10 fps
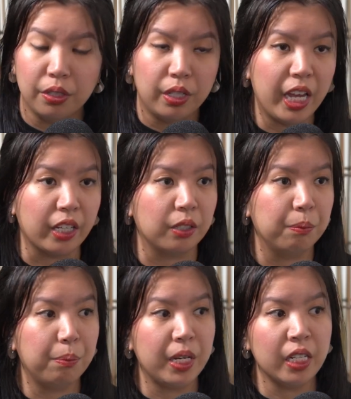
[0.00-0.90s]
Heck,
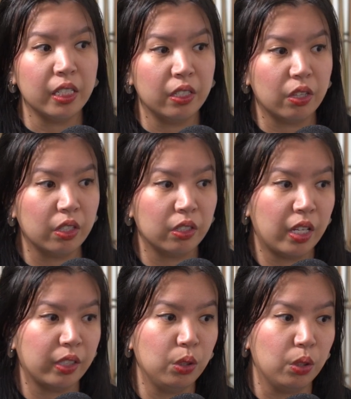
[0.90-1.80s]
be it in the,
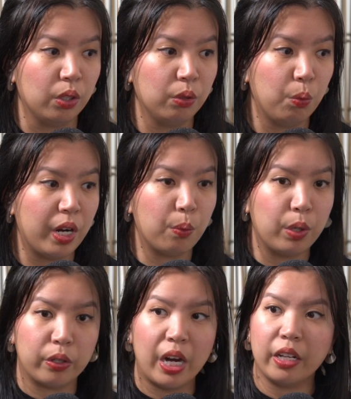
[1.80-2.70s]
like, where
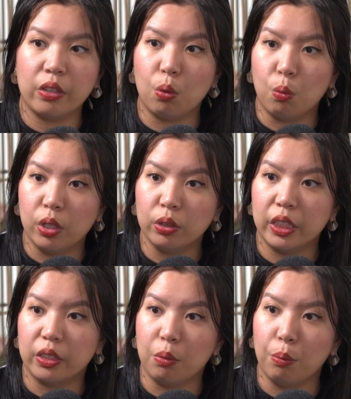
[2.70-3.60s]
we're at the world
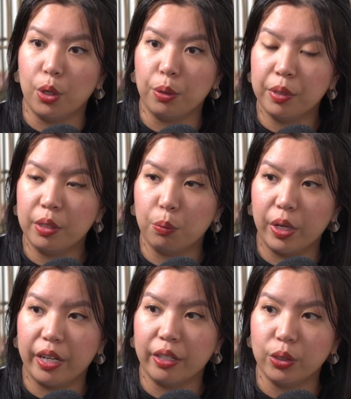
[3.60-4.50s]
at the moment,
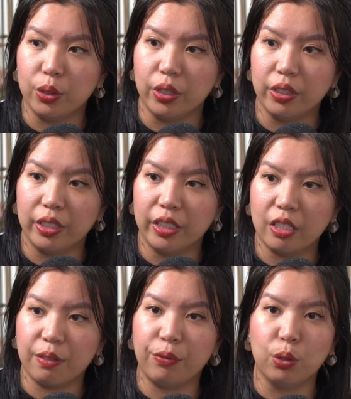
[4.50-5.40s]
where, it
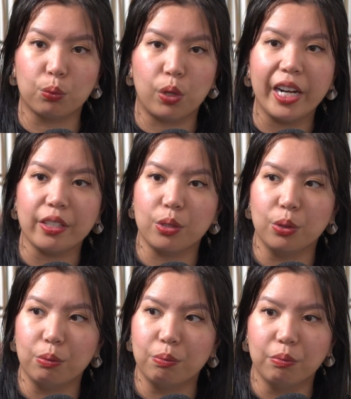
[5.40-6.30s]
doesn't feel right
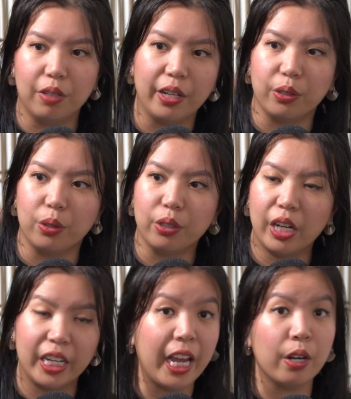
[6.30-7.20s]
to, I don't know,
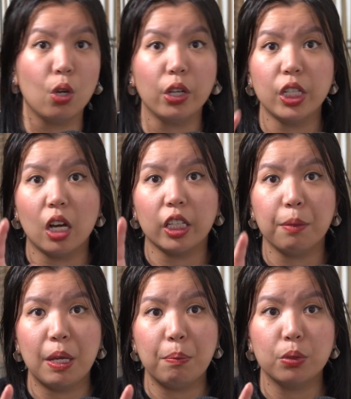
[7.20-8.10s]
again, not
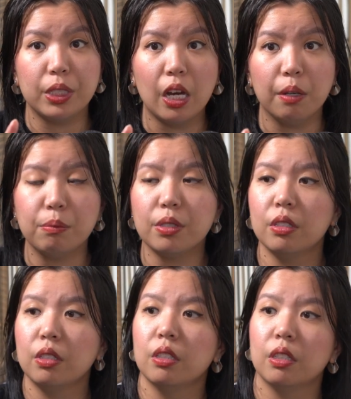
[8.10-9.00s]
yucking people's yums,
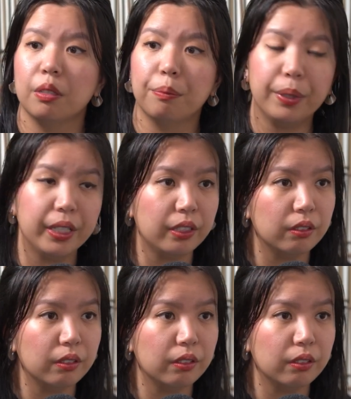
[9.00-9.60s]
but...